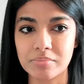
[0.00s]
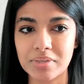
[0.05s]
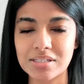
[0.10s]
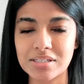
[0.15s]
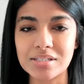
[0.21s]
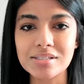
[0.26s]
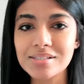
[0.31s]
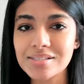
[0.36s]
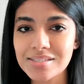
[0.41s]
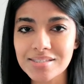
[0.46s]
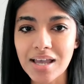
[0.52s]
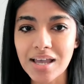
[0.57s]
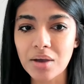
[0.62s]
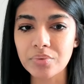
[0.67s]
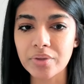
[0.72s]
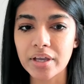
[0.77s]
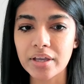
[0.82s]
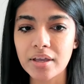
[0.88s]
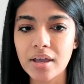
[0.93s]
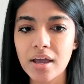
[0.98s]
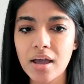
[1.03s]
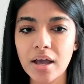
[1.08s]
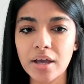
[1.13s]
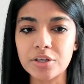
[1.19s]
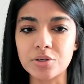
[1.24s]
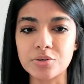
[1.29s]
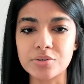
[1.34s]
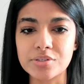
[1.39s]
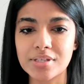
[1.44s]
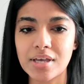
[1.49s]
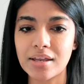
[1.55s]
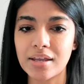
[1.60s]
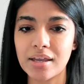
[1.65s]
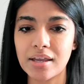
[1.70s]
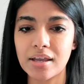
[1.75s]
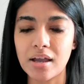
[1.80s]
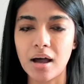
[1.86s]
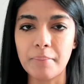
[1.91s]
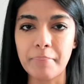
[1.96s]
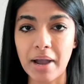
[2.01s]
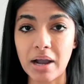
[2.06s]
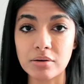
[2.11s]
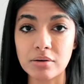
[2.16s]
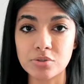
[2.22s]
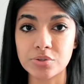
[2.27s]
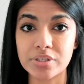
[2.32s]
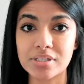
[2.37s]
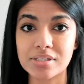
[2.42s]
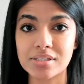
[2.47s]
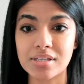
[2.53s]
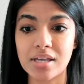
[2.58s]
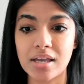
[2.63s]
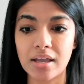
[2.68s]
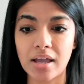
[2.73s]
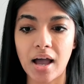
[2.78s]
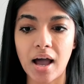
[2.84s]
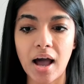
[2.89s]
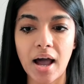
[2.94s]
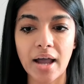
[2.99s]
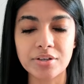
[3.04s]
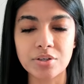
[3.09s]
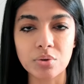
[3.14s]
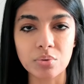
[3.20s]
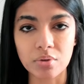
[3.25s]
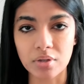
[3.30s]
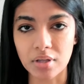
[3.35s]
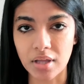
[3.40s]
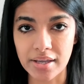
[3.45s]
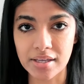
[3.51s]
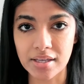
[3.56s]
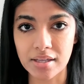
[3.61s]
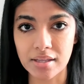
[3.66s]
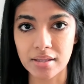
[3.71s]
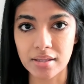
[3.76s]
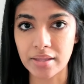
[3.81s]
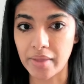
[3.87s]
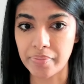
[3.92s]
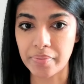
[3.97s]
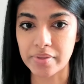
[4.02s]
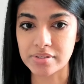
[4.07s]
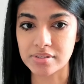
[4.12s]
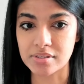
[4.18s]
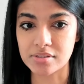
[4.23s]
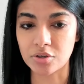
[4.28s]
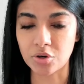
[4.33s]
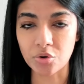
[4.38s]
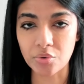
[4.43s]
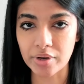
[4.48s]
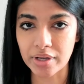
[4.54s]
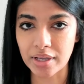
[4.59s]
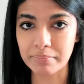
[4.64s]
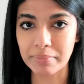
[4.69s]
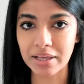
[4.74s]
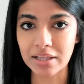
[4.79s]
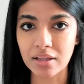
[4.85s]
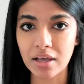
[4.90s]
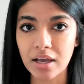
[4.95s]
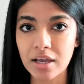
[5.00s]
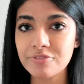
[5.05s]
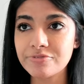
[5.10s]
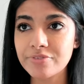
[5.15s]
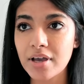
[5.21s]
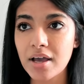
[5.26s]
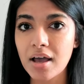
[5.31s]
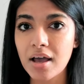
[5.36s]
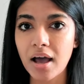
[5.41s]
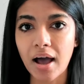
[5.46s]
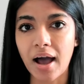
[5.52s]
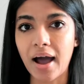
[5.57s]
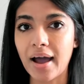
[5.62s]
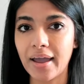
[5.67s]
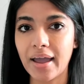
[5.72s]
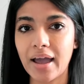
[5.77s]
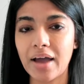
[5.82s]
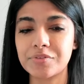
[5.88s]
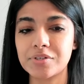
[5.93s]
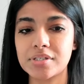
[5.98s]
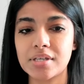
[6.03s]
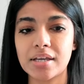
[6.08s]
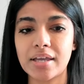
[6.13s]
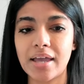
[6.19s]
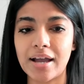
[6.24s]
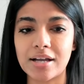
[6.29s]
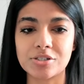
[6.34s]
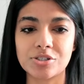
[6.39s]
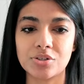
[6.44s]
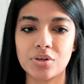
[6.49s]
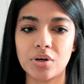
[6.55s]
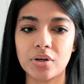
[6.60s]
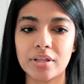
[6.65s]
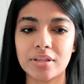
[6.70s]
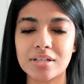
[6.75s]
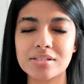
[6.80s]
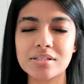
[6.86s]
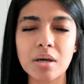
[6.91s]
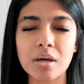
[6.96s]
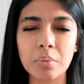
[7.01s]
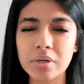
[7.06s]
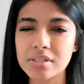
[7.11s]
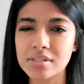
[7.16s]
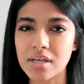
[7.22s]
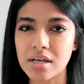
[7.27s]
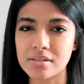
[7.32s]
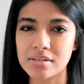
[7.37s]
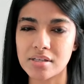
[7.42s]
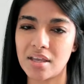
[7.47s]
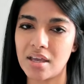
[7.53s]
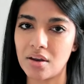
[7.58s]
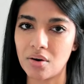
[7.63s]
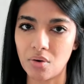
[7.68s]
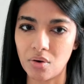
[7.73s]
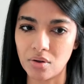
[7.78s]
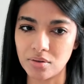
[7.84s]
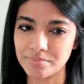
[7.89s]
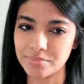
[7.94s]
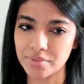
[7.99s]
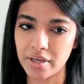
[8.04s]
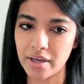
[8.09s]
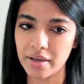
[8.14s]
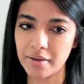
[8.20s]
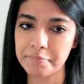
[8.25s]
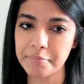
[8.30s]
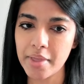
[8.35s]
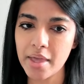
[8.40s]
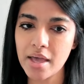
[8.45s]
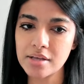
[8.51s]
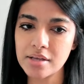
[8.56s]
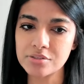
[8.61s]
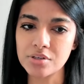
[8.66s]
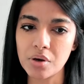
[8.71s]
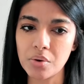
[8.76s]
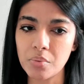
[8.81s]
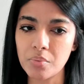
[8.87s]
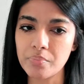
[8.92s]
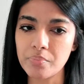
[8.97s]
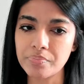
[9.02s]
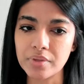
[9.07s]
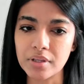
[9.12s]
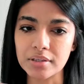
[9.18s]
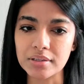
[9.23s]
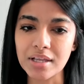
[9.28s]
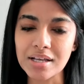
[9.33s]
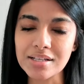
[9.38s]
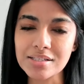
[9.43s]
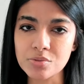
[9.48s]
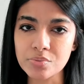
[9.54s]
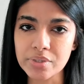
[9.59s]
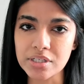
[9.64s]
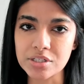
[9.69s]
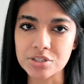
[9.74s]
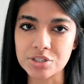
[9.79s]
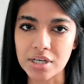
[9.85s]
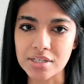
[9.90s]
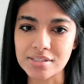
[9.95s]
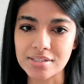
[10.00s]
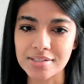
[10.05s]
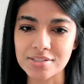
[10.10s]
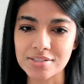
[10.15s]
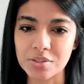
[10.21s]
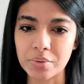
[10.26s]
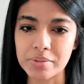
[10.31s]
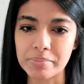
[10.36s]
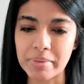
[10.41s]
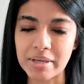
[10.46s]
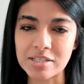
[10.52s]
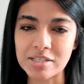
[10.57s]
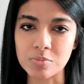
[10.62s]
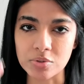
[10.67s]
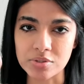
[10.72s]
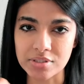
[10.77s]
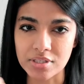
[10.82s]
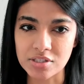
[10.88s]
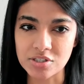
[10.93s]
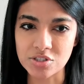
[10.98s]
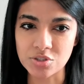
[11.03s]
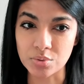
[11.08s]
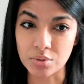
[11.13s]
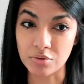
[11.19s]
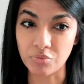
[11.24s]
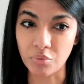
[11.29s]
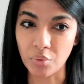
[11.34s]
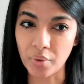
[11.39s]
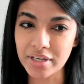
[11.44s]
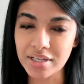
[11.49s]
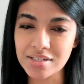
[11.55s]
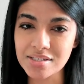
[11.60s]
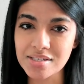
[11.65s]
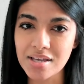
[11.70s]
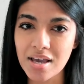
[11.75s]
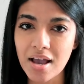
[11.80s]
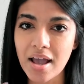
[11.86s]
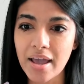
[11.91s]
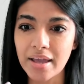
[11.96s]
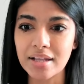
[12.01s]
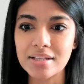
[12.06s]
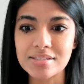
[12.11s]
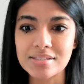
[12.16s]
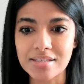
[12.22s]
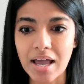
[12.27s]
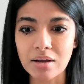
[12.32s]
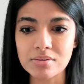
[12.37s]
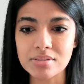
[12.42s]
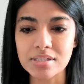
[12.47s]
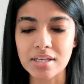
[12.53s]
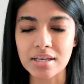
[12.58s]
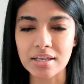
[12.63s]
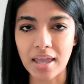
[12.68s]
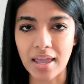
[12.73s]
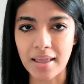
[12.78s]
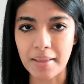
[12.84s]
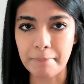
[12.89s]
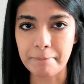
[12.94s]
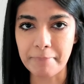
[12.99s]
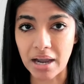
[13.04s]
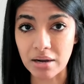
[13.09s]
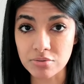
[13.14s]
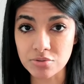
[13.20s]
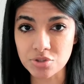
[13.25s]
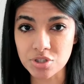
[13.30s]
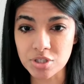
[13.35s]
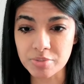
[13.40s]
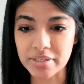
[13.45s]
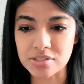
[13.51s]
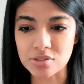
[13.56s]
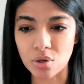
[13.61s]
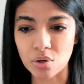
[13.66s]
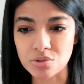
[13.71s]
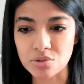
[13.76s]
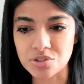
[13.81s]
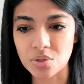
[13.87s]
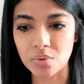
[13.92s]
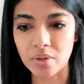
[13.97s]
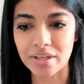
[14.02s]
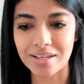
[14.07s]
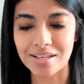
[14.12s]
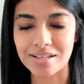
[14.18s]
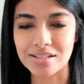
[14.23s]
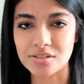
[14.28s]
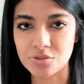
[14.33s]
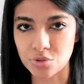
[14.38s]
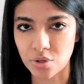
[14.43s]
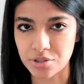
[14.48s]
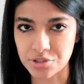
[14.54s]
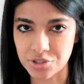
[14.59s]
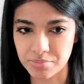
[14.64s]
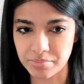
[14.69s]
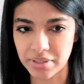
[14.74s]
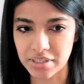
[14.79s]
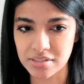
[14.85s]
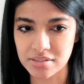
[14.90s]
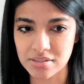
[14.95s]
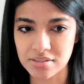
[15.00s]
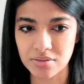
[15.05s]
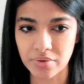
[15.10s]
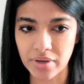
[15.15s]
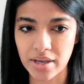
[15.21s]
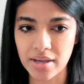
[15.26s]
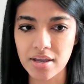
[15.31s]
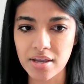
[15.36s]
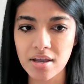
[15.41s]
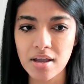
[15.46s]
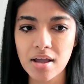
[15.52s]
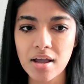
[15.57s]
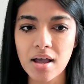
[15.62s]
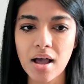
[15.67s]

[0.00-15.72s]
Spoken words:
That doesn't sound like you're setting a boundary and saying, I don't like that this is occurring in my life. I have to take action on it. That's not what it sounds like at all, okay? So let's readjust that so it makes more sense to an avoidant. And it sounds like a boundary, but it's also like instruction-based, okay?